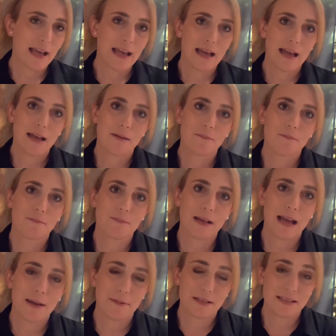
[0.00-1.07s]
am
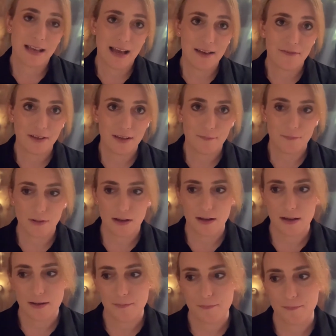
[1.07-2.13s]
happy to have it.
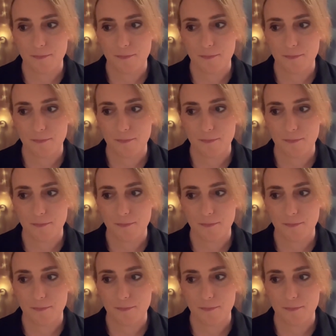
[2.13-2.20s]
I,